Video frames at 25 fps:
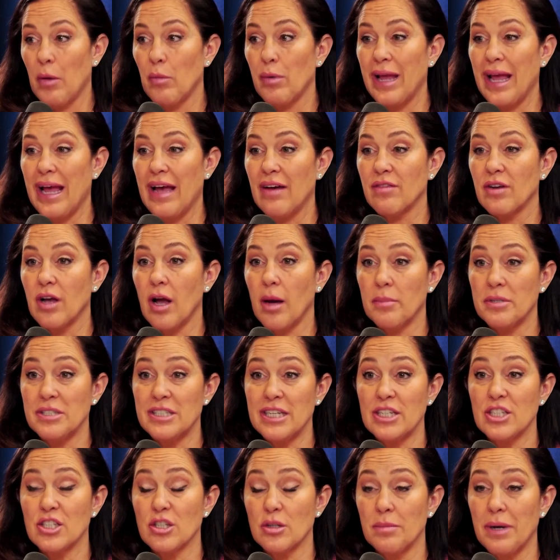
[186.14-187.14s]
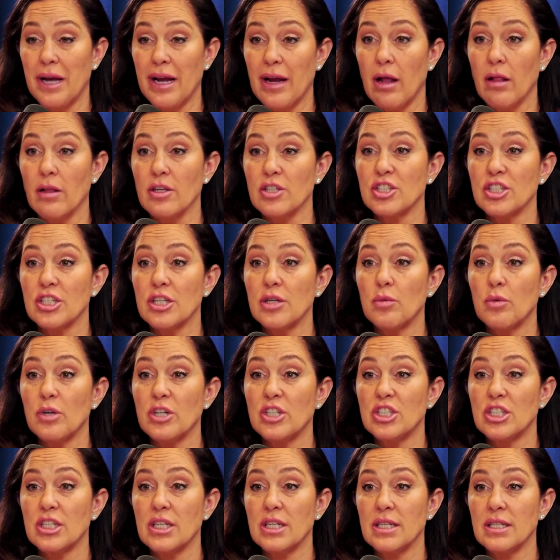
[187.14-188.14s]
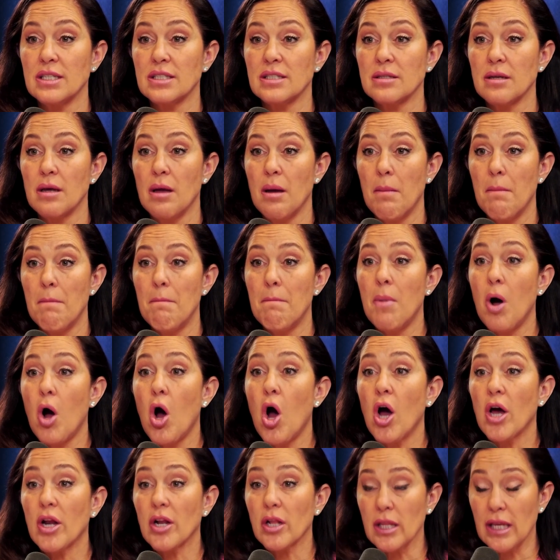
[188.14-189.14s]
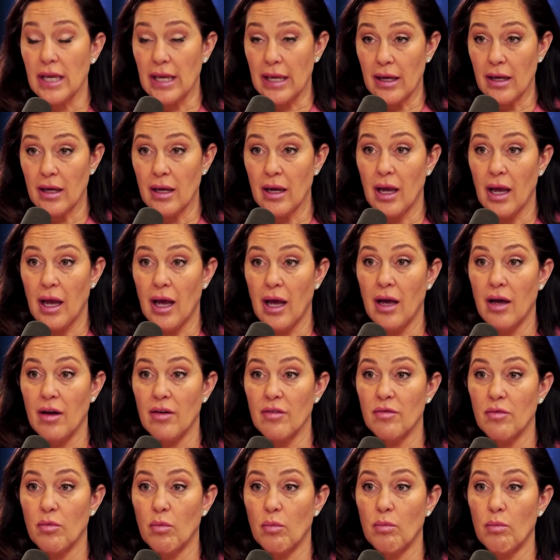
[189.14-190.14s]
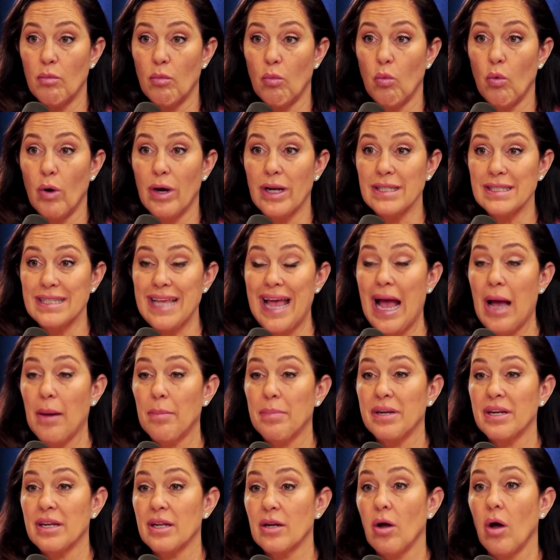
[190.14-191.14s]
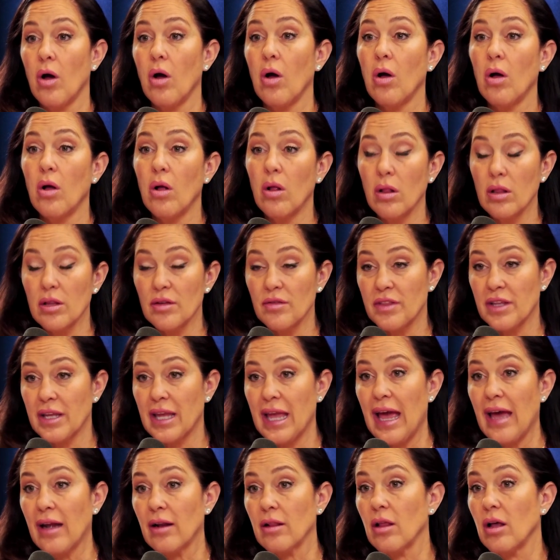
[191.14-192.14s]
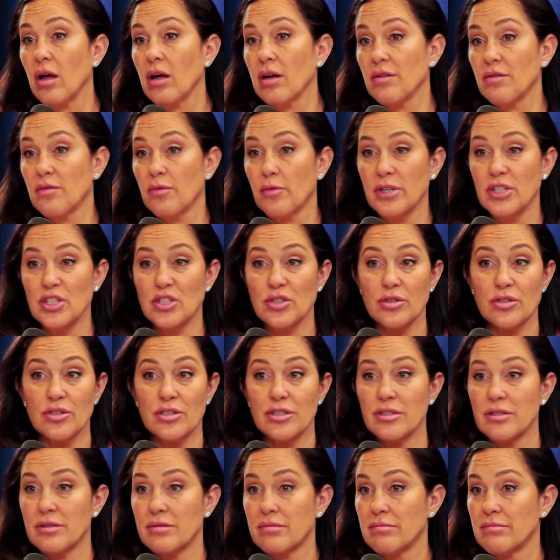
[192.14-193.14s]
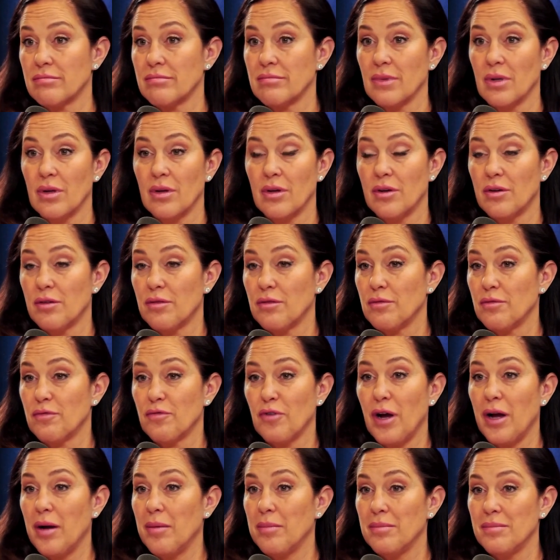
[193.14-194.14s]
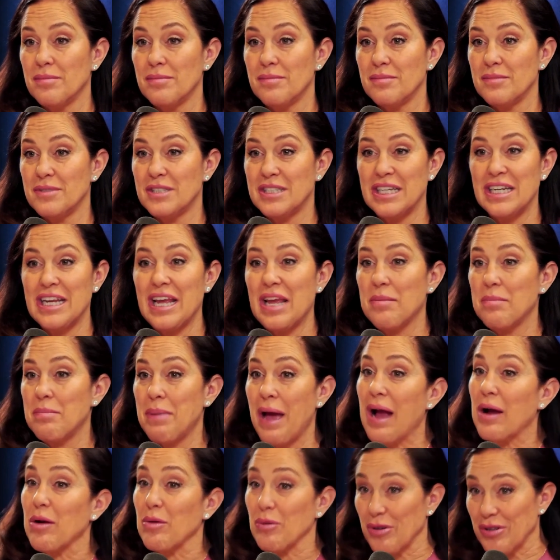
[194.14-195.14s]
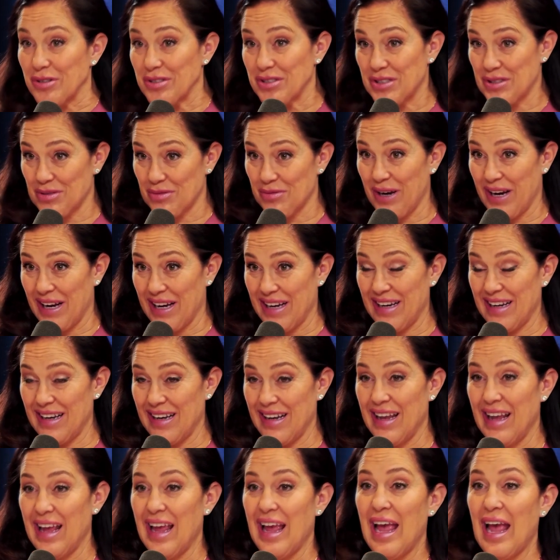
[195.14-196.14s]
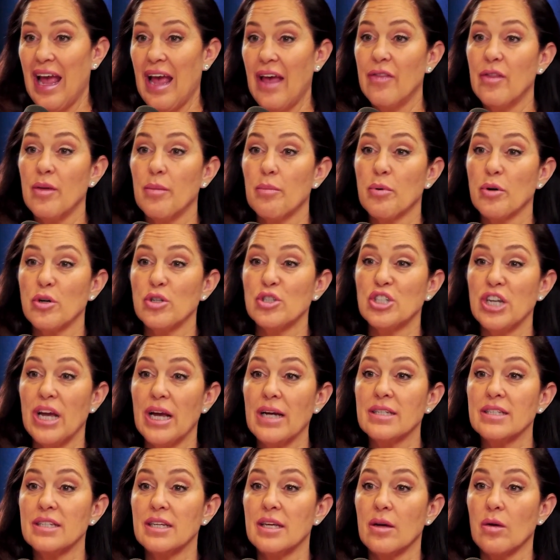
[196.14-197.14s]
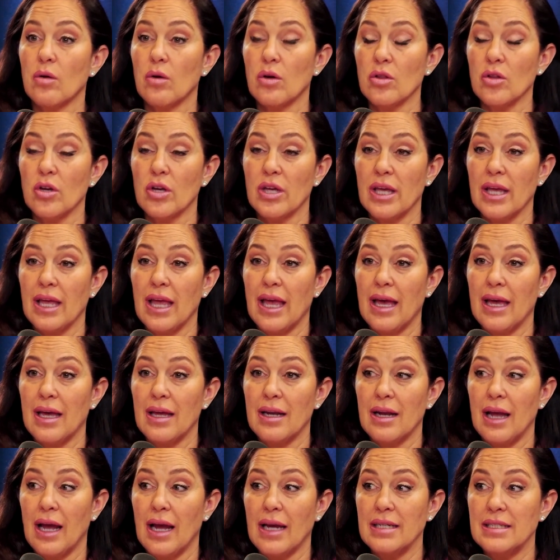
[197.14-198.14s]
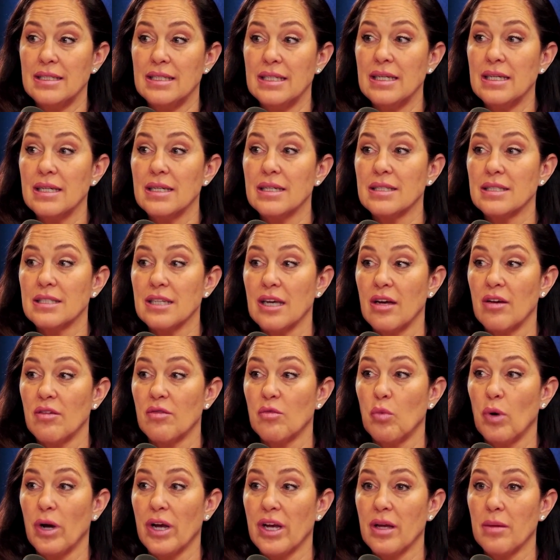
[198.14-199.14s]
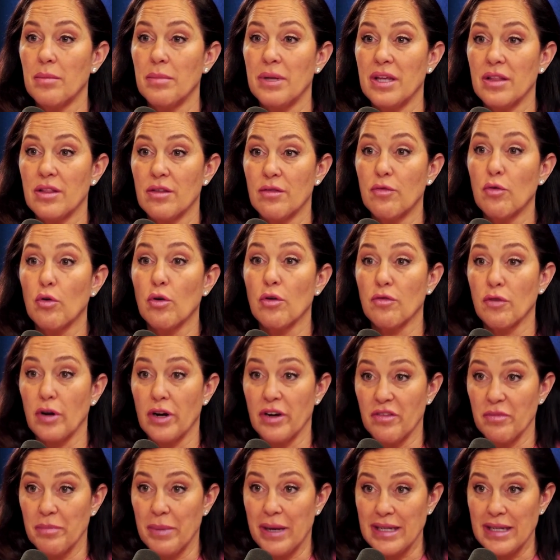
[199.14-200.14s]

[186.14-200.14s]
We have computational biology, which is modeling of what has happened in all of the catalog of research from today backwards, mm-hmm. right? Mm -hmm. And then projecting or looking at ideas of what can be at the forefront of